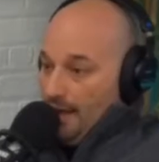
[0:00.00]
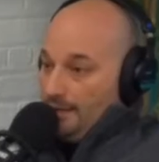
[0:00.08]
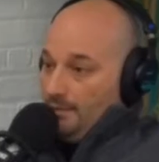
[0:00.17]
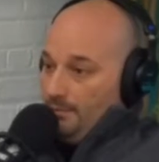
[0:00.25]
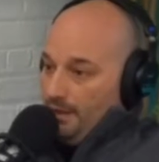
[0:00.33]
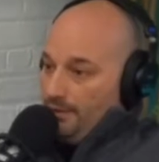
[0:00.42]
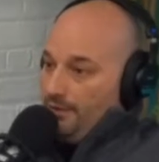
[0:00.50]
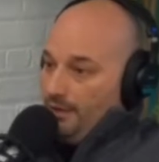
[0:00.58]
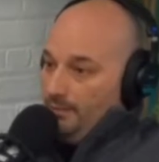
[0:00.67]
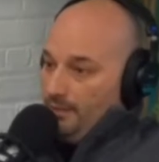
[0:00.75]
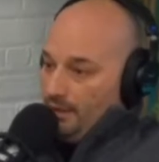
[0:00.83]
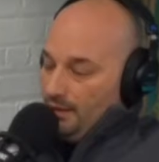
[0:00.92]
Yeah, and that's a big
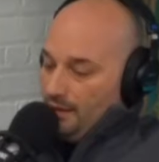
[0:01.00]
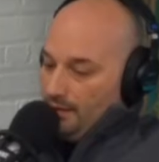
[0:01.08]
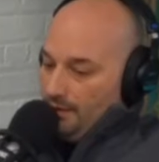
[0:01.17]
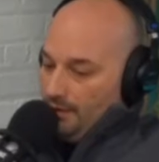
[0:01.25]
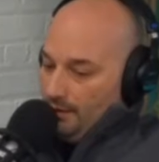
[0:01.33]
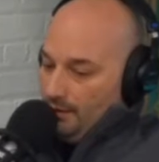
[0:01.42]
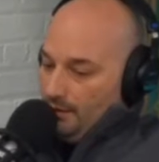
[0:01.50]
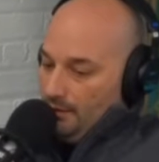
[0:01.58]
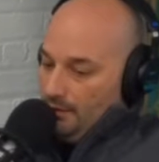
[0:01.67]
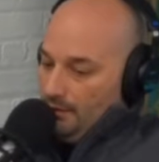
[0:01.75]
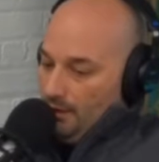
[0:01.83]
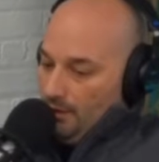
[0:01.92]
thing because I
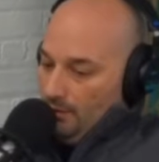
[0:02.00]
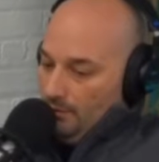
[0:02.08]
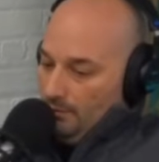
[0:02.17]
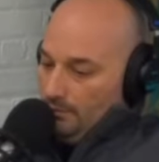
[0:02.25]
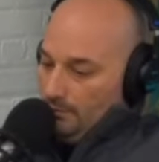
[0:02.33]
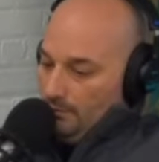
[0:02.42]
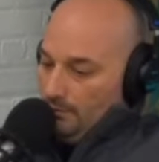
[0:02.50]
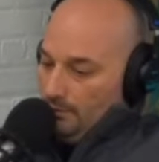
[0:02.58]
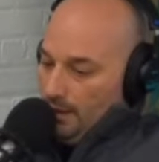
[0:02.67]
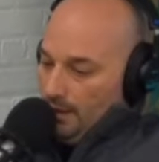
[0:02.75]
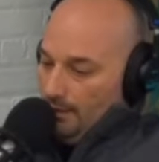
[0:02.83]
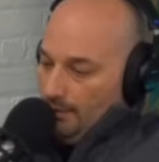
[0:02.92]
think, you know,
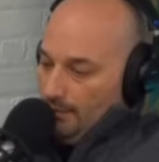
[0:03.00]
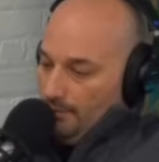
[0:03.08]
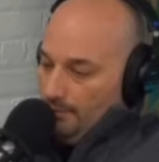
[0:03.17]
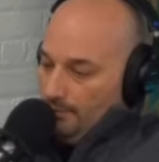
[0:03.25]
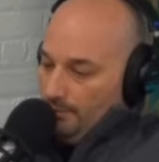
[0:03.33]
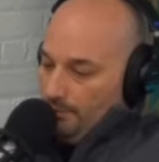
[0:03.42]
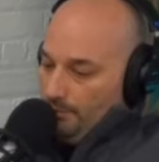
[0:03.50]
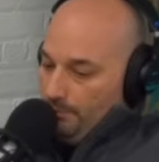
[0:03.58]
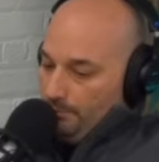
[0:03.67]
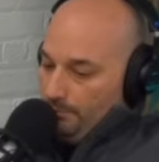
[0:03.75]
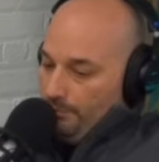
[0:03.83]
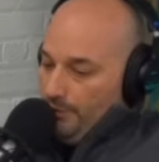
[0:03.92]
uh,
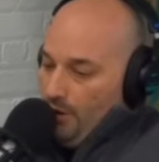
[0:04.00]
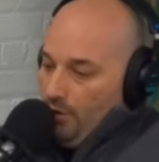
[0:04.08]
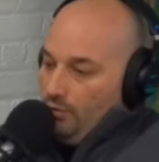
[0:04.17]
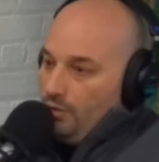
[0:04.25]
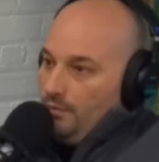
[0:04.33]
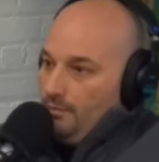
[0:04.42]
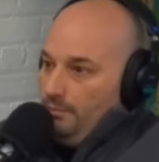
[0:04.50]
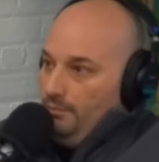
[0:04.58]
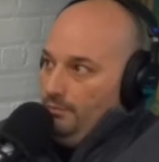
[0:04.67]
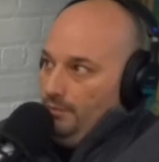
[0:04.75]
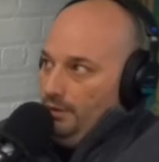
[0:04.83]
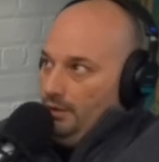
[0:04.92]
the whole,
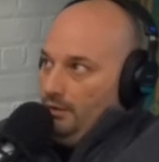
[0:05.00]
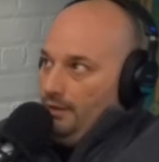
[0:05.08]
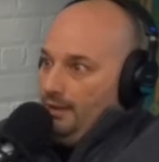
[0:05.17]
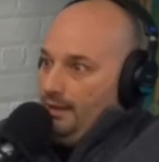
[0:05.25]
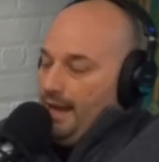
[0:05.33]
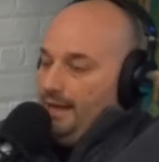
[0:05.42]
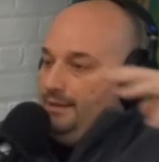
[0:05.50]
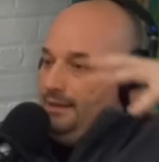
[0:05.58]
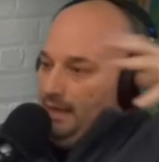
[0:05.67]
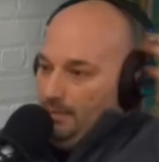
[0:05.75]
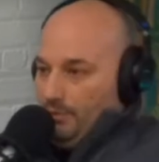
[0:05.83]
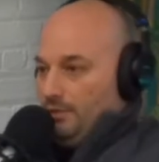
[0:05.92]
you know,
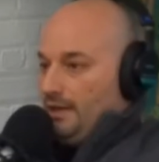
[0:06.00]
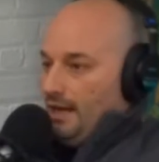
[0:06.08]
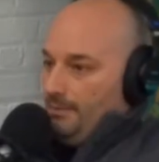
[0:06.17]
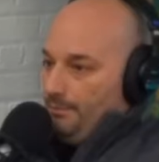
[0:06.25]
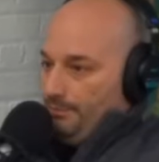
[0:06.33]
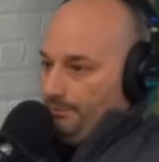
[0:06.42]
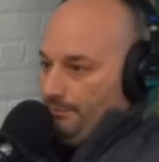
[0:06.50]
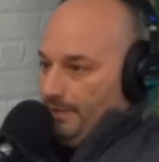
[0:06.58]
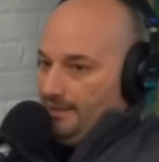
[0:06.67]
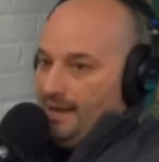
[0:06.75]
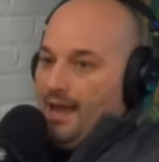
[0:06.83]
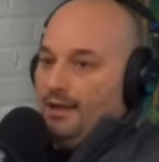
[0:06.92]
gatekeeper type
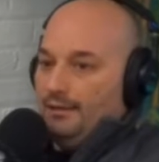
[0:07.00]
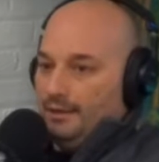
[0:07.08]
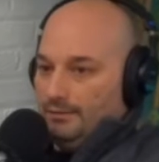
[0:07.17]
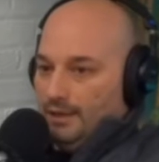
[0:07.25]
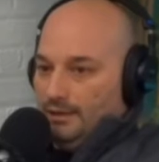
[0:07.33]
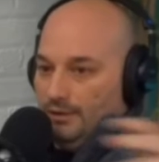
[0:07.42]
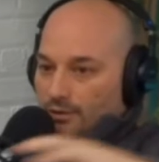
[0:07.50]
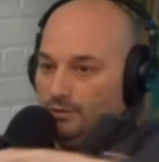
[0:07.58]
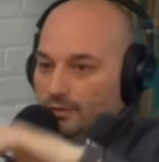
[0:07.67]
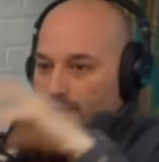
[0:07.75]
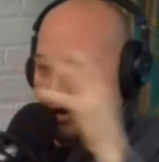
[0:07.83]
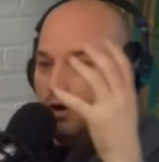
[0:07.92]
mentality, right? The
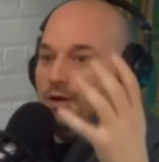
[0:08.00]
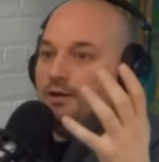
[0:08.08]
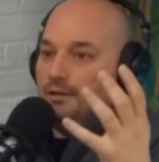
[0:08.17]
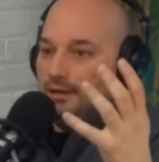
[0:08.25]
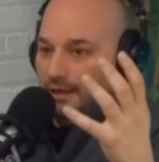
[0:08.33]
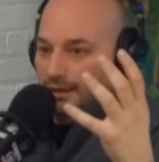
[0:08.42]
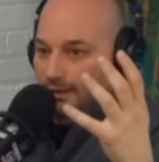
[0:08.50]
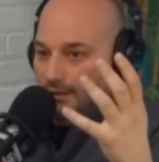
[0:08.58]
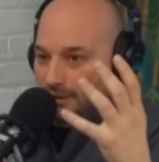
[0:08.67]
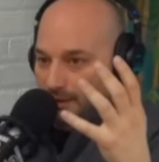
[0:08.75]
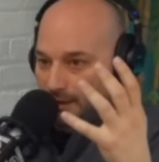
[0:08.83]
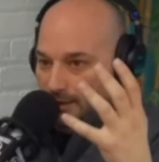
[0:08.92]
whole guard like
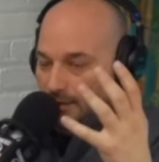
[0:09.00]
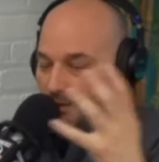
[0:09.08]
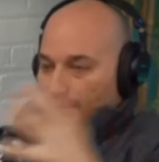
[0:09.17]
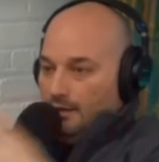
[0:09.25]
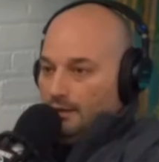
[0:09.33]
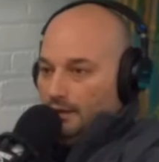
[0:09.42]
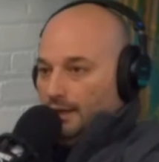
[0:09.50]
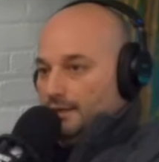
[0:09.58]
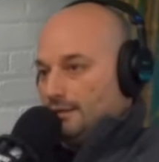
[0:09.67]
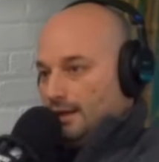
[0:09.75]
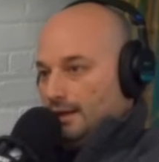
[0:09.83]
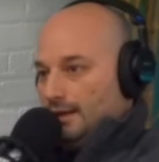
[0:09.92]
thing
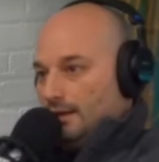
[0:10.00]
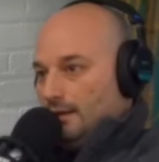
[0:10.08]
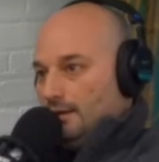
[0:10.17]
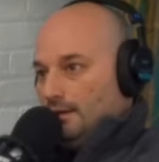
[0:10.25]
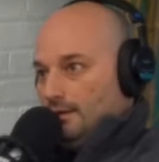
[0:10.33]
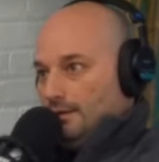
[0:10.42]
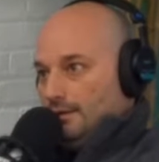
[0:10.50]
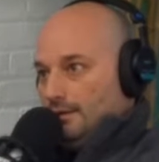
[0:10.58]
is like,